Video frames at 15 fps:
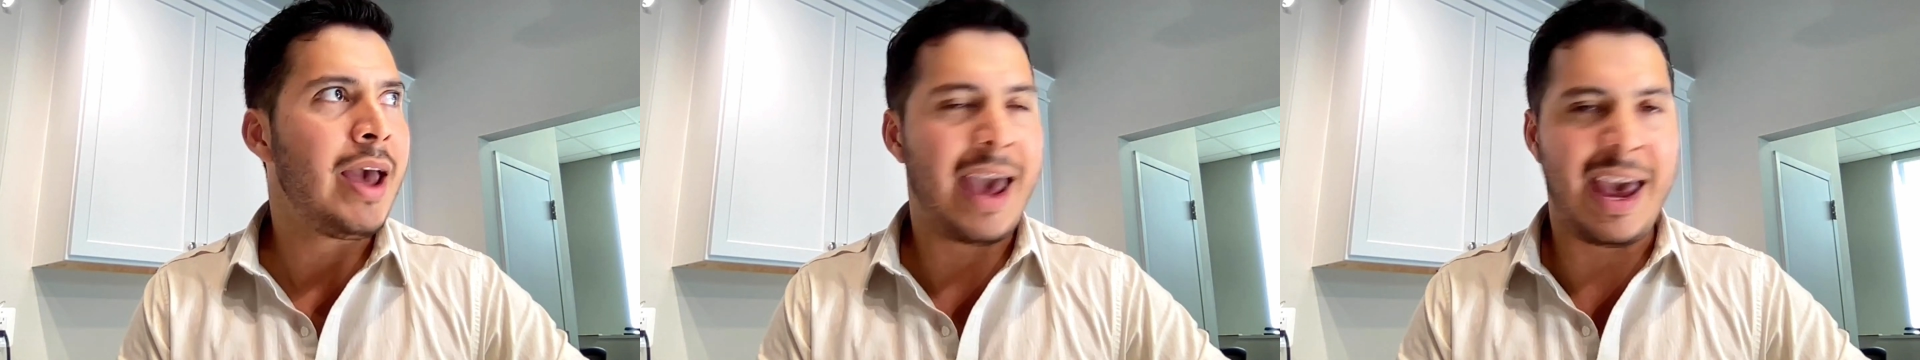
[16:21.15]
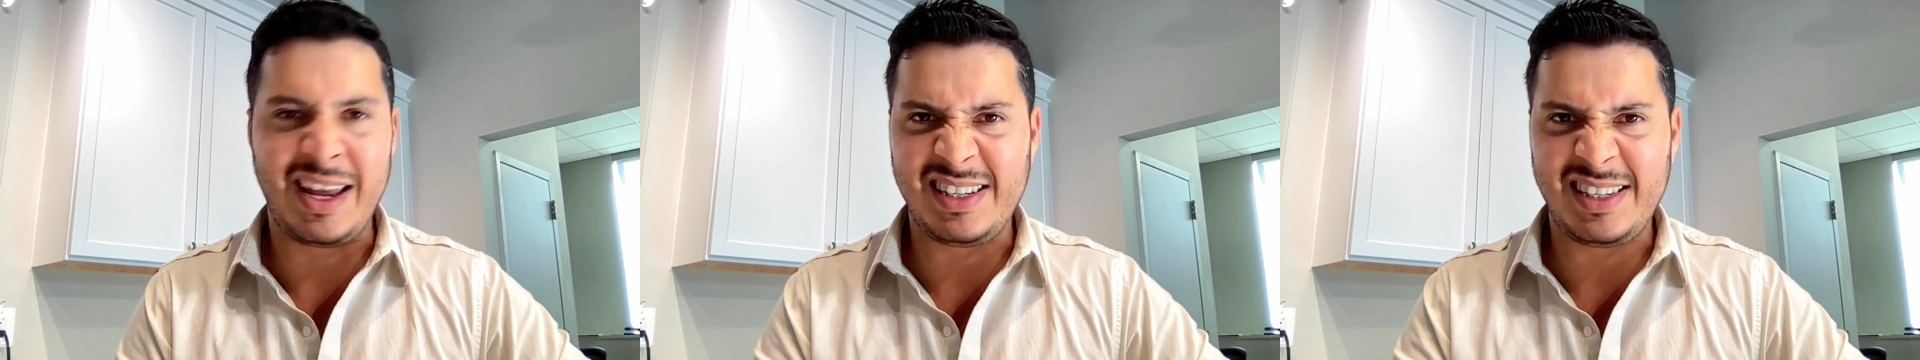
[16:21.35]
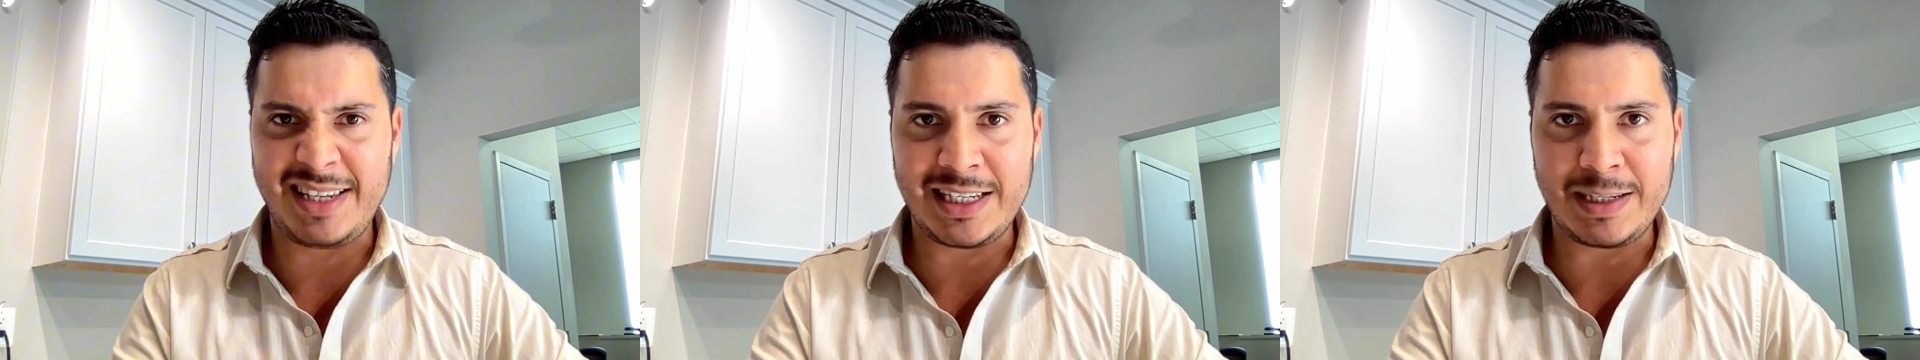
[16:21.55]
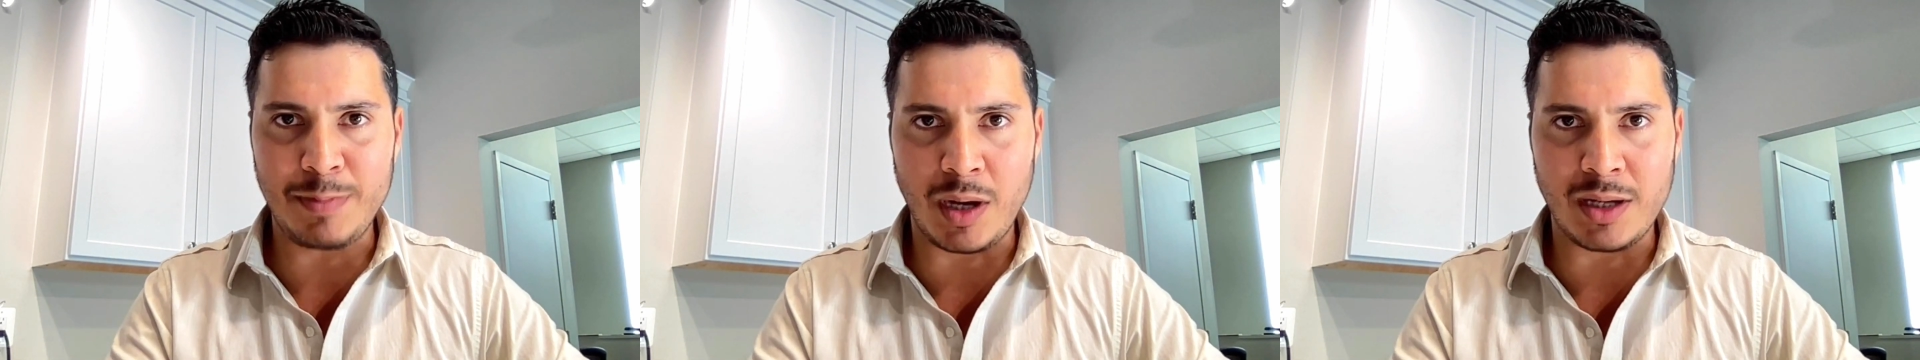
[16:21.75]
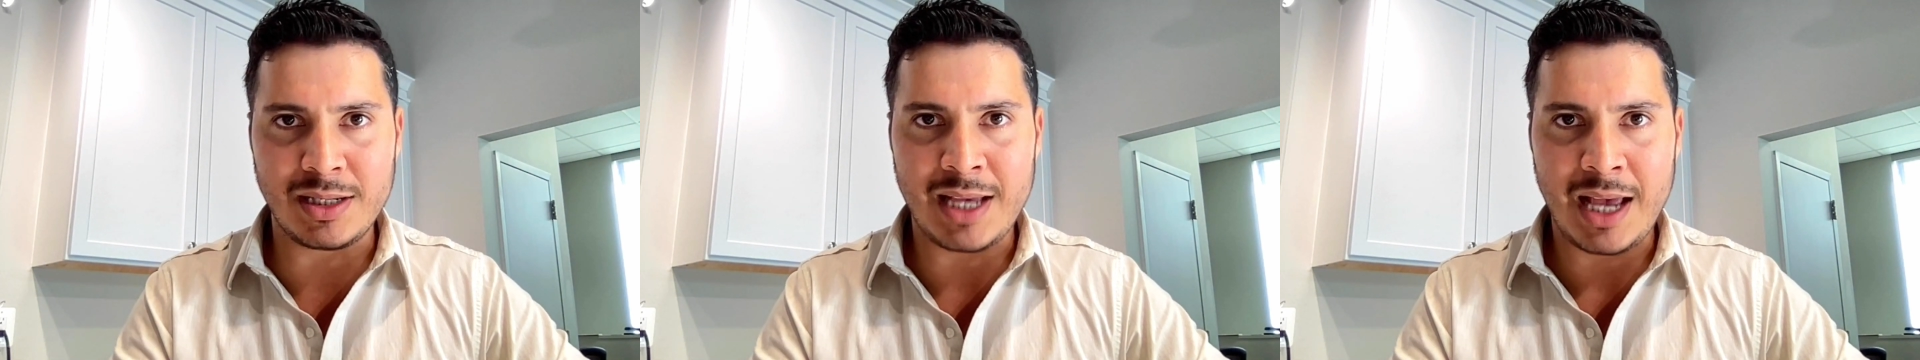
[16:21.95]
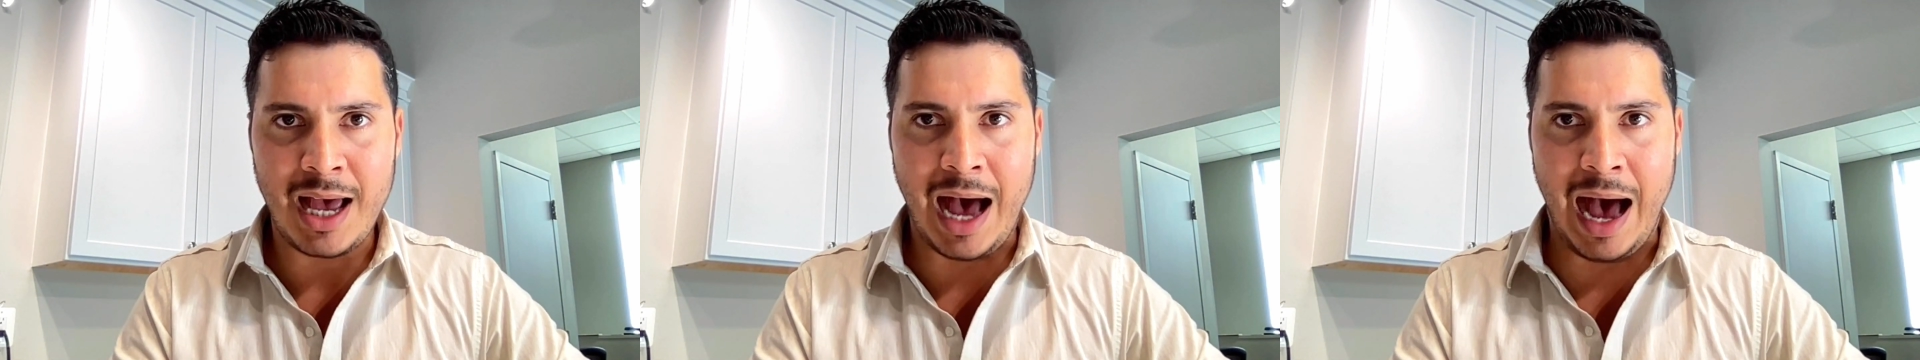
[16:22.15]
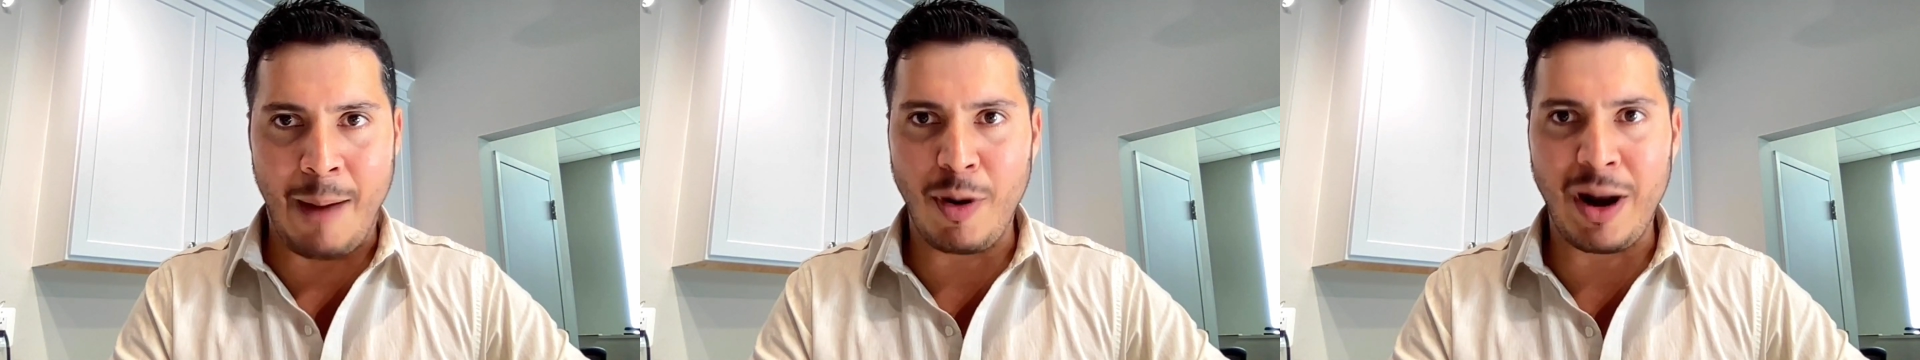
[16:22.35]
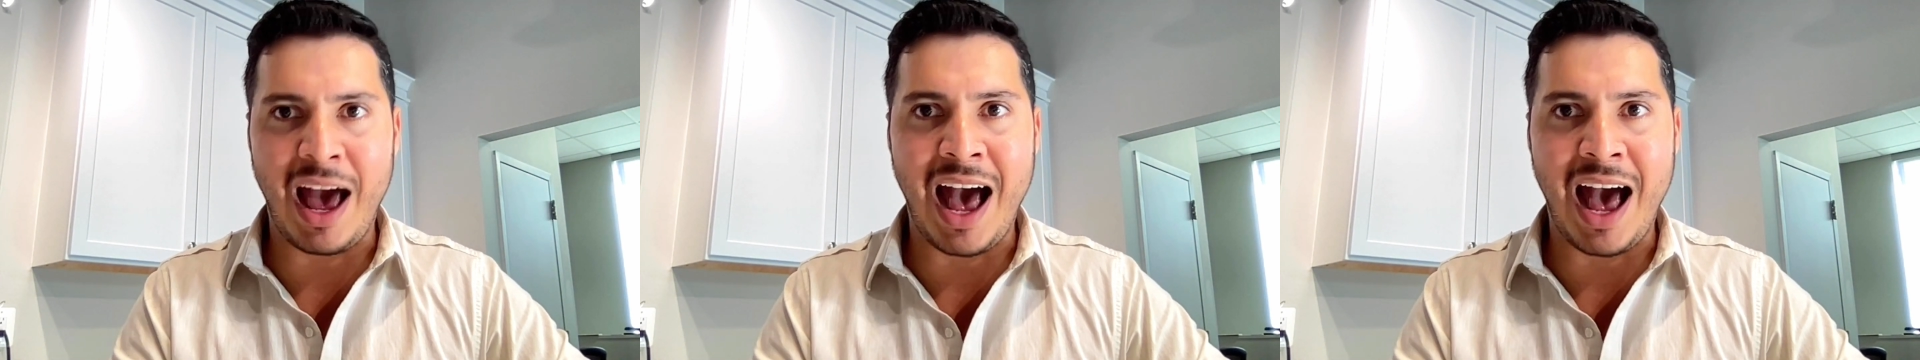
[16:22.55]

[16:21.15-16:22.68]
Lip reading: In 6 months, I'm going to